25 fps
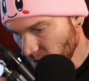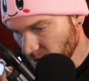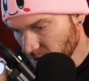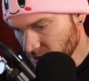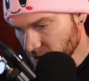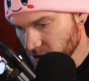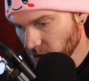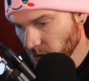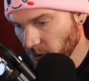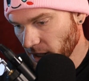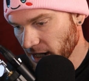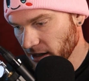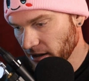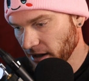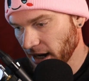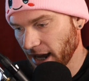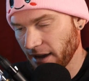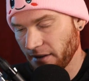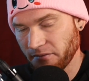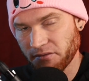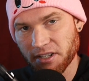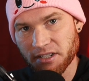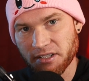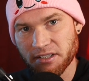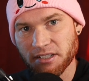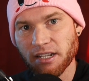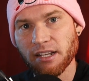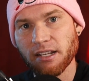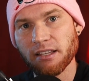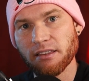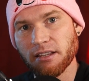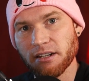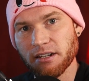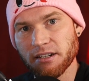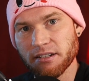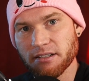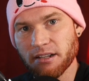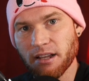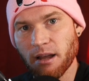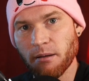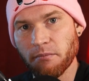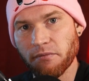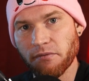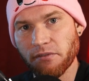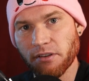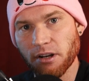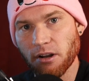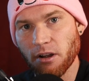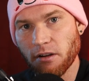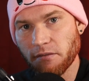So I don't have to sit in the
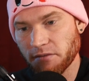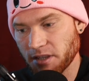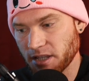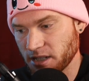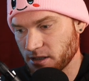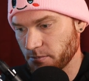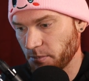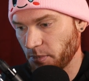discomfort of